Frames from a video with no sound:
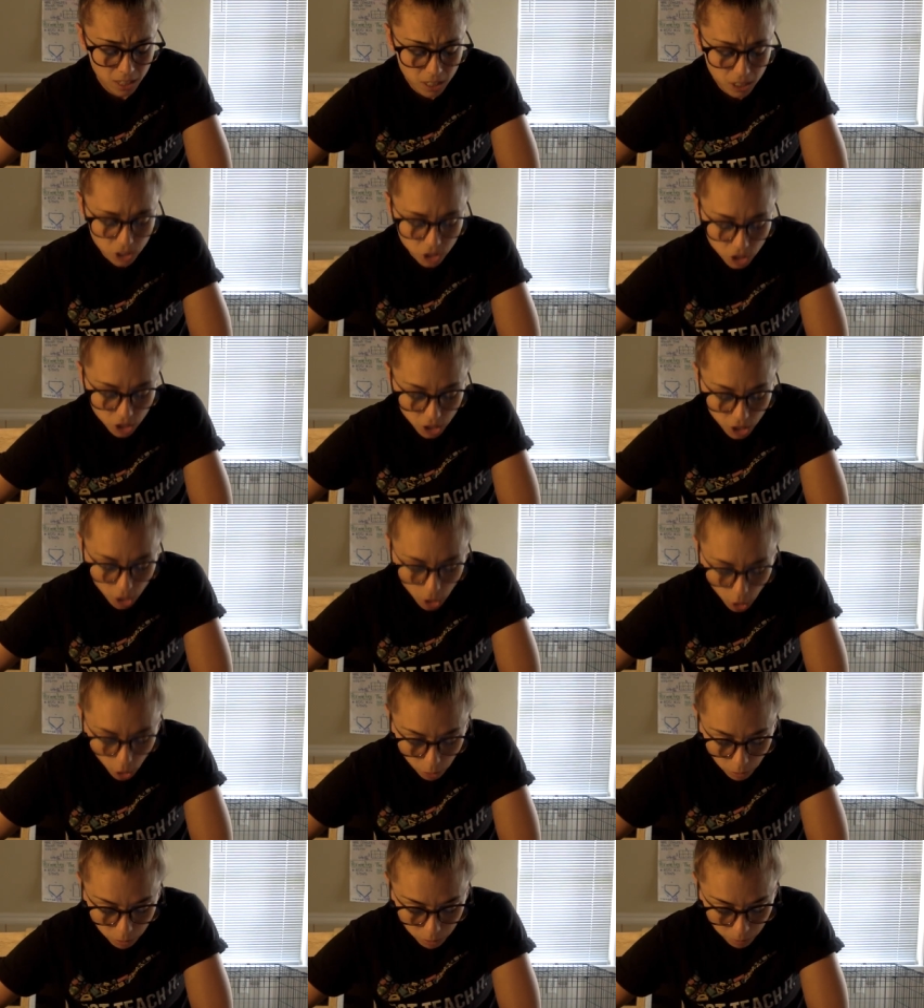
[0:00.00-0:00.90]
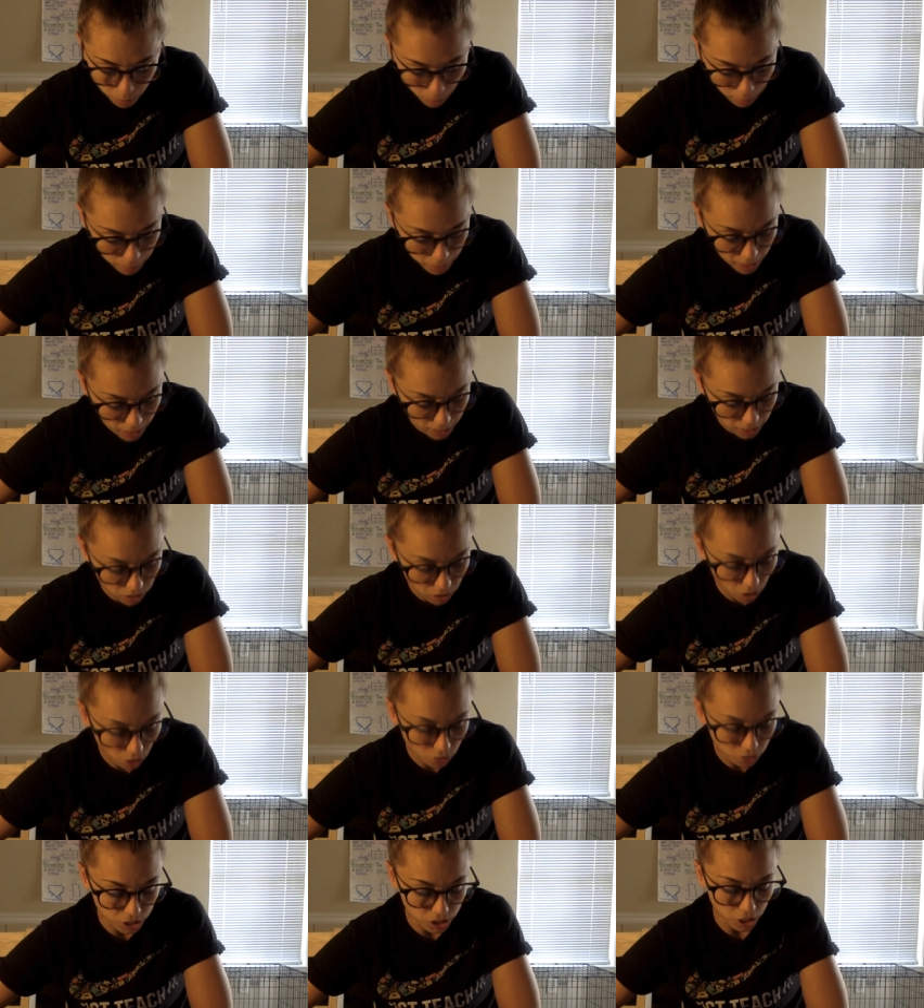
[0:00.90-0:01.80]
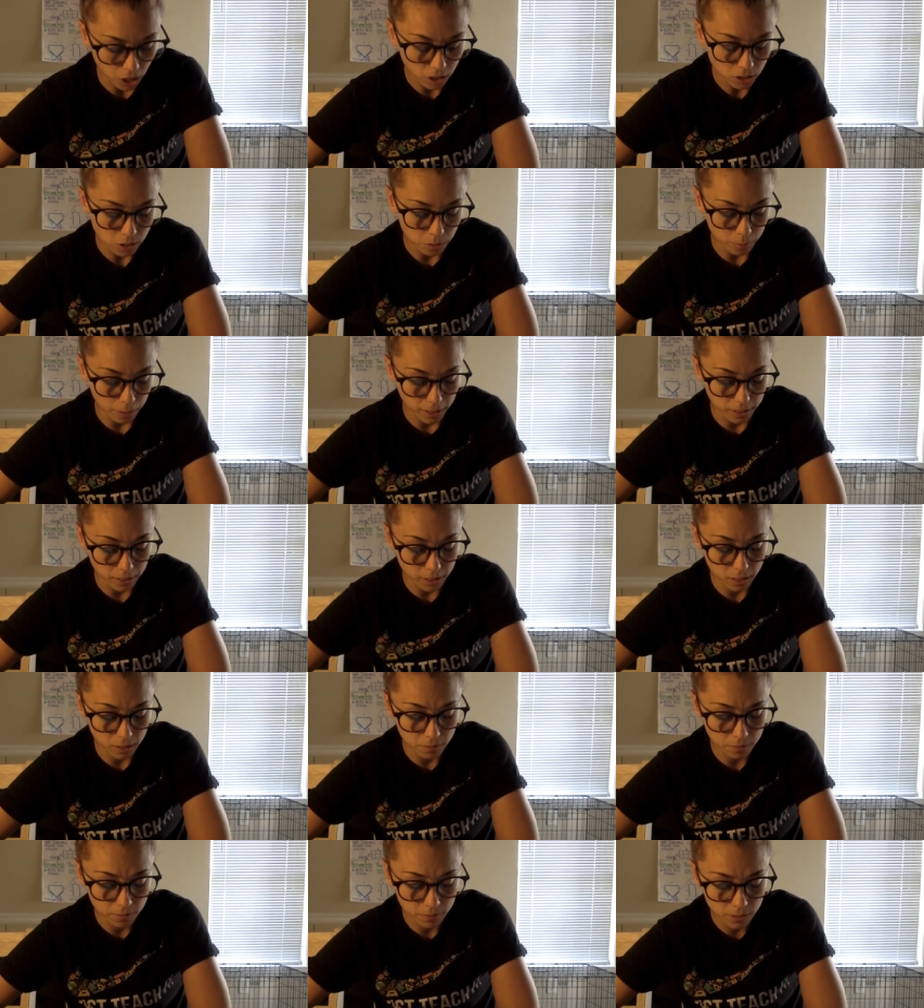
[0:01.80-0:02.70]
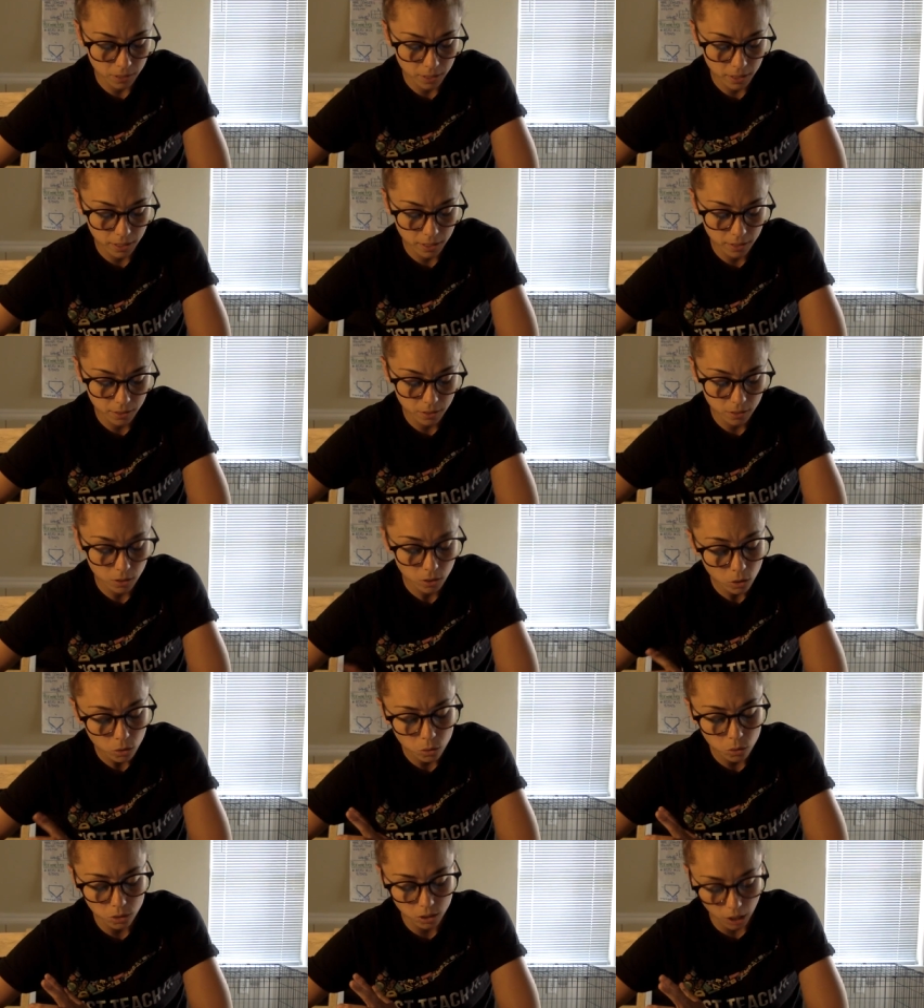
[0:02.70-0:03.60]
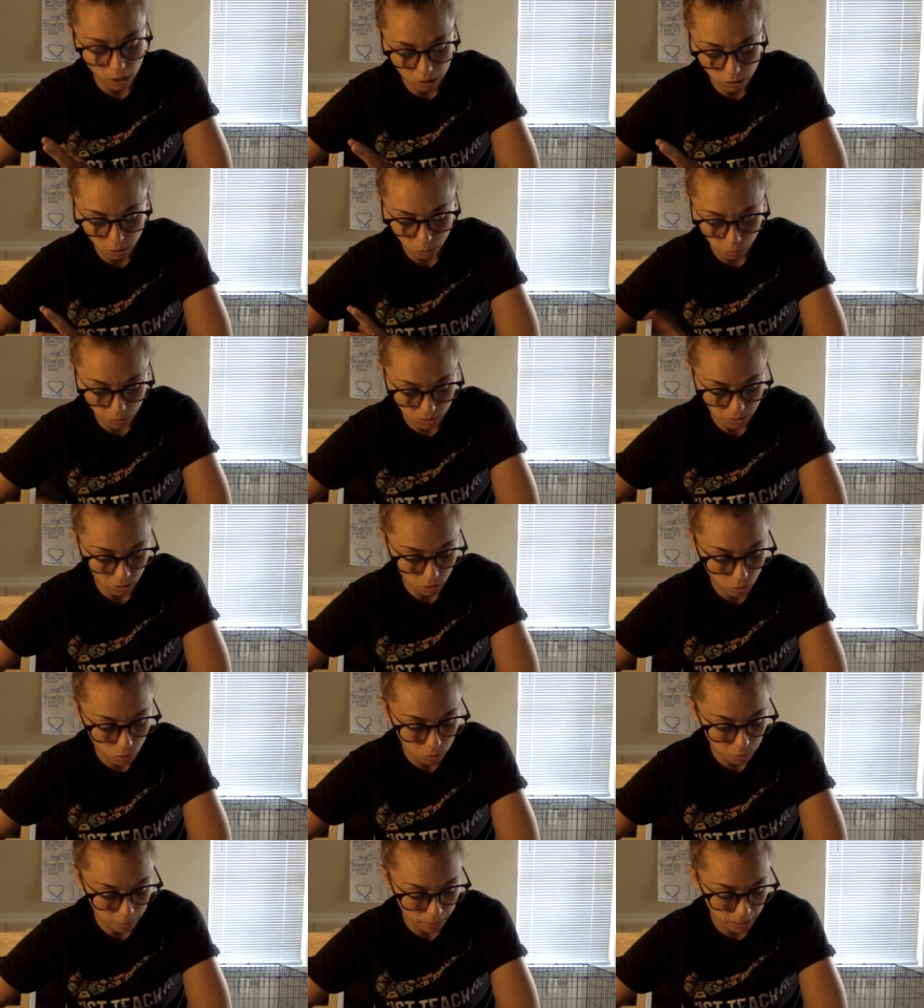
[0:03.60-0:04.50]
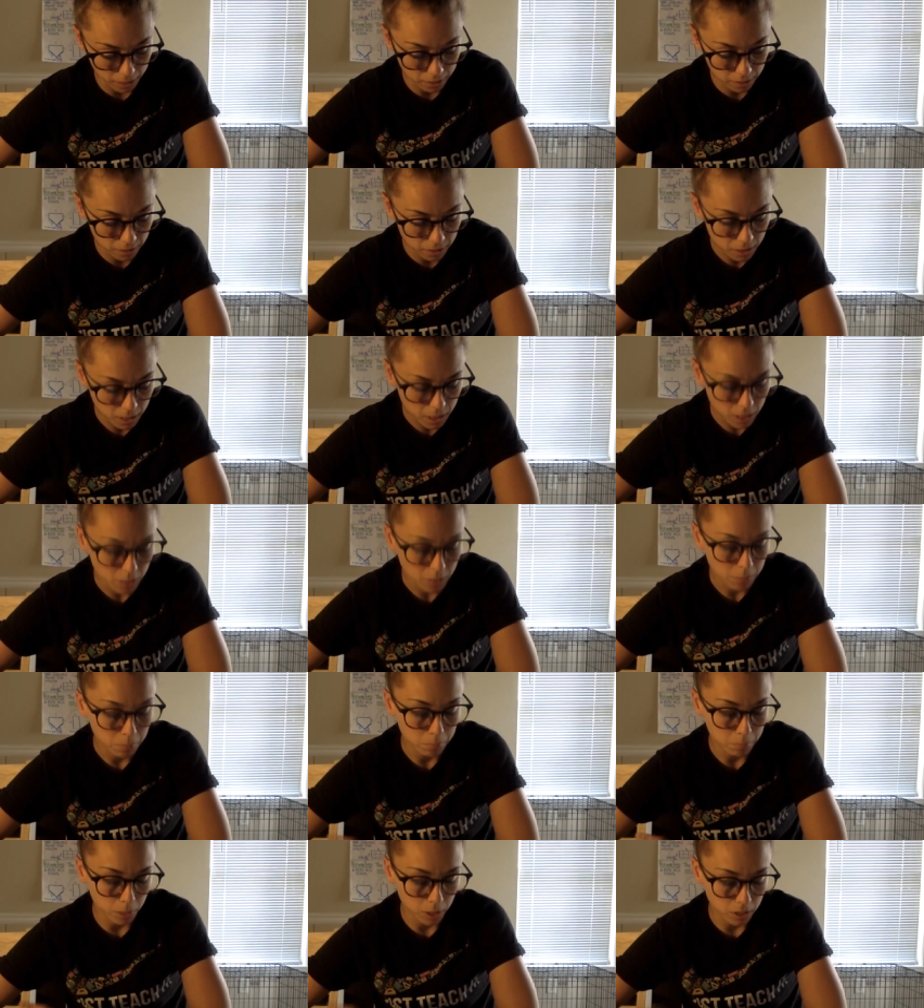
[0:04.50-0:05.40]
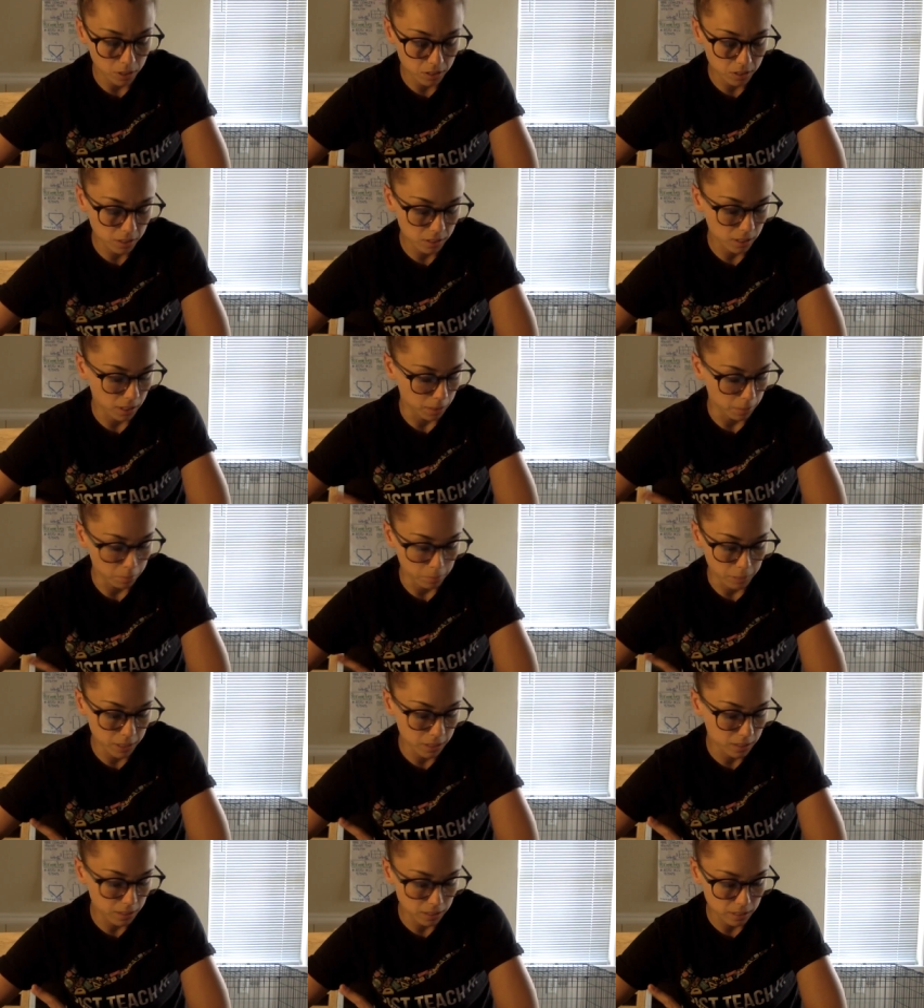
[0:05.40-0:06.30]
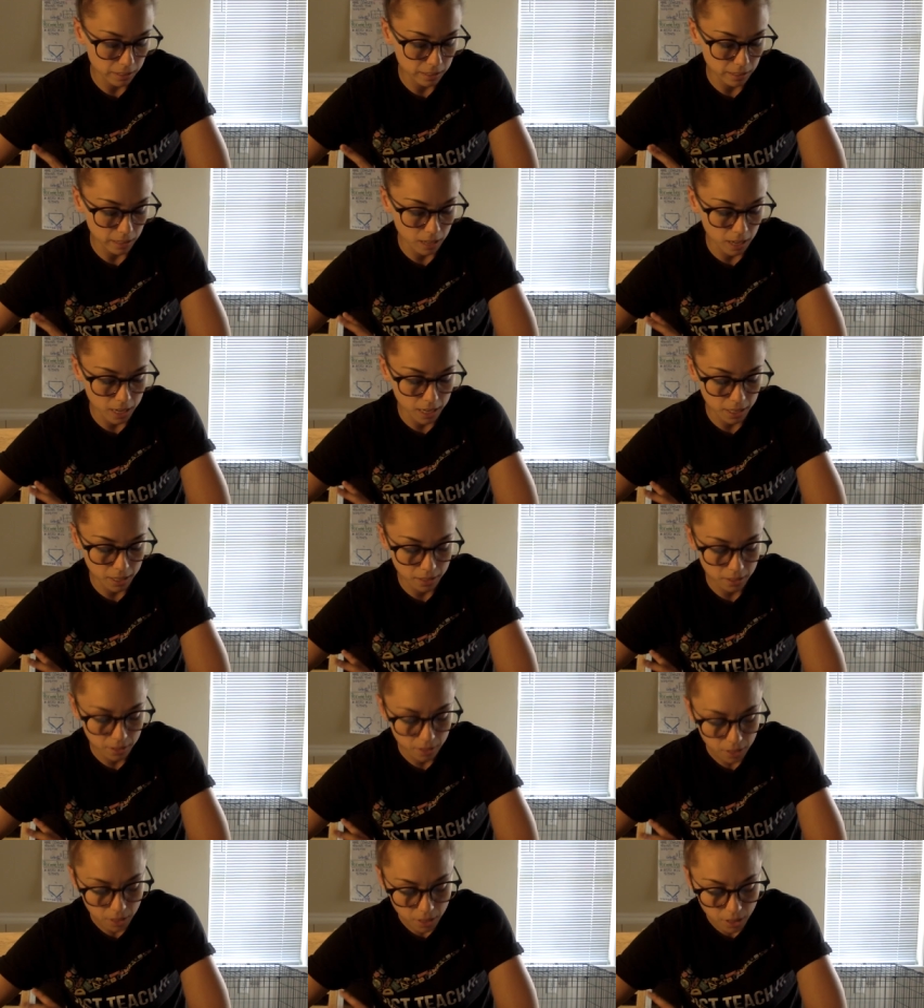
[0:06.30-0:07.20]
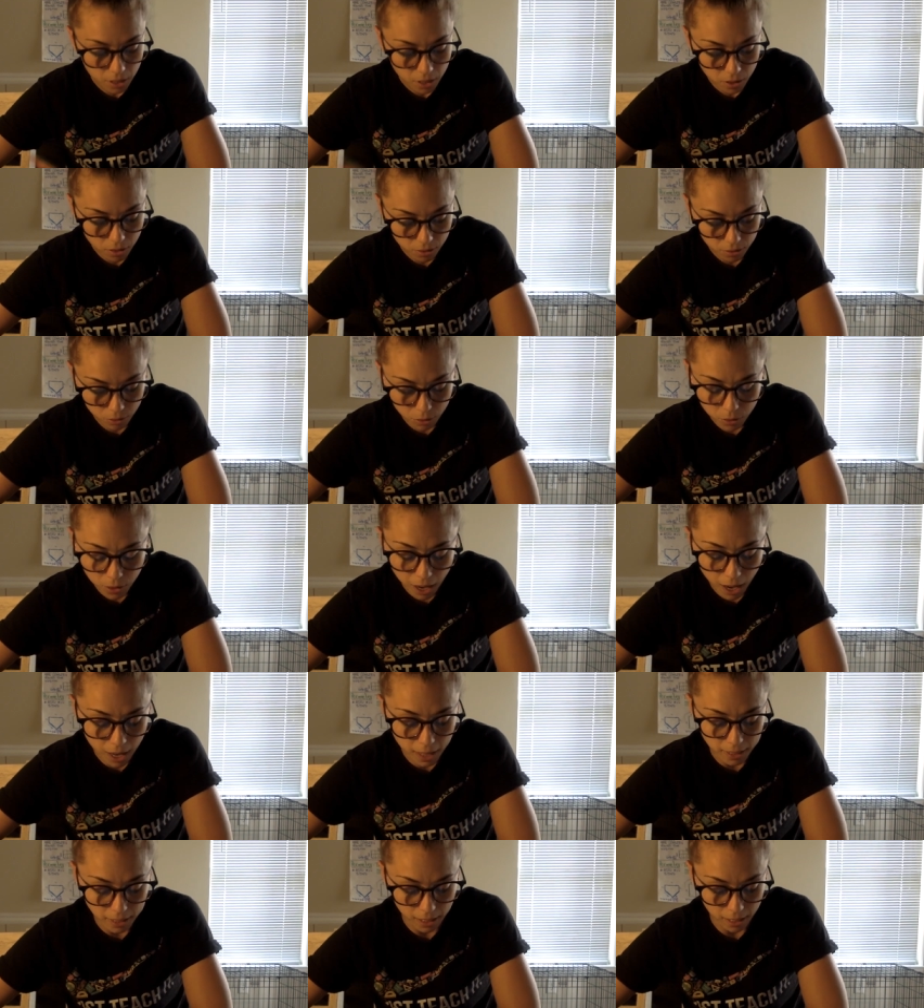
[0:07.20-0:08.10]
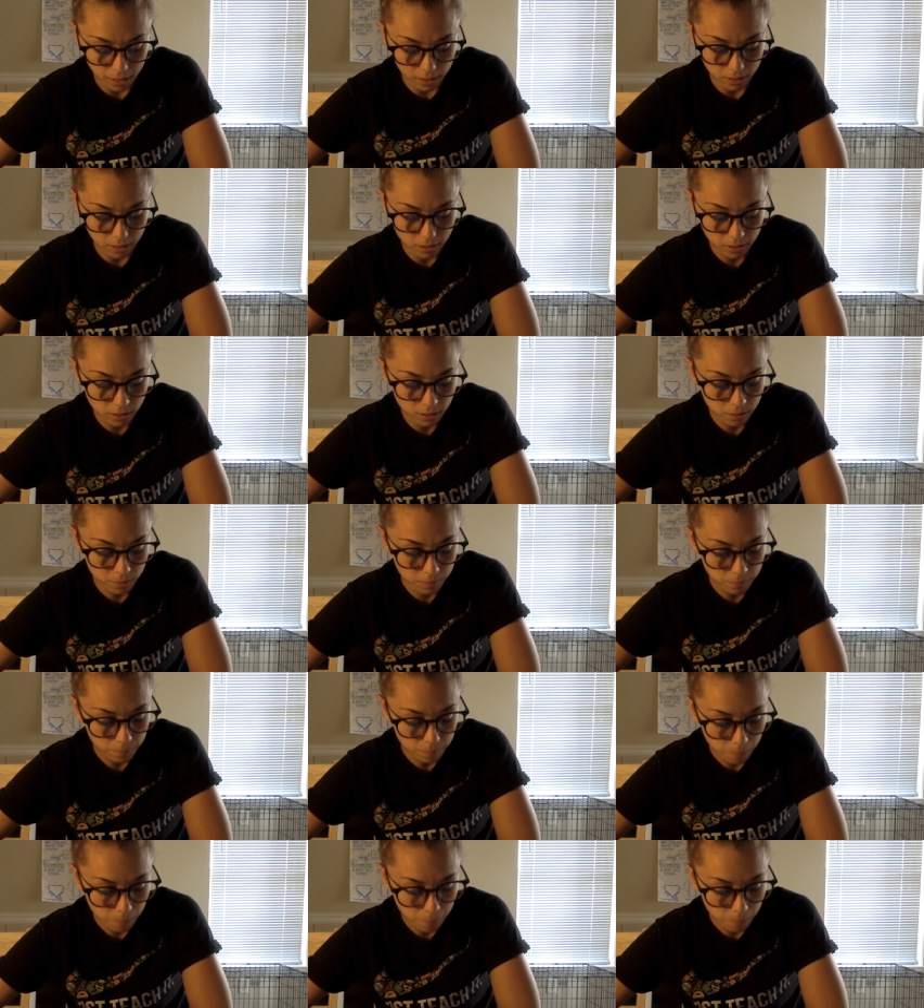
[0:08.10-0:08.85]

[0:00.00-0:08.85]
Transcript: She hoped Mamma had called the doctor by now. The local doctor was an old man, brisk and businesslike, through kind eyes.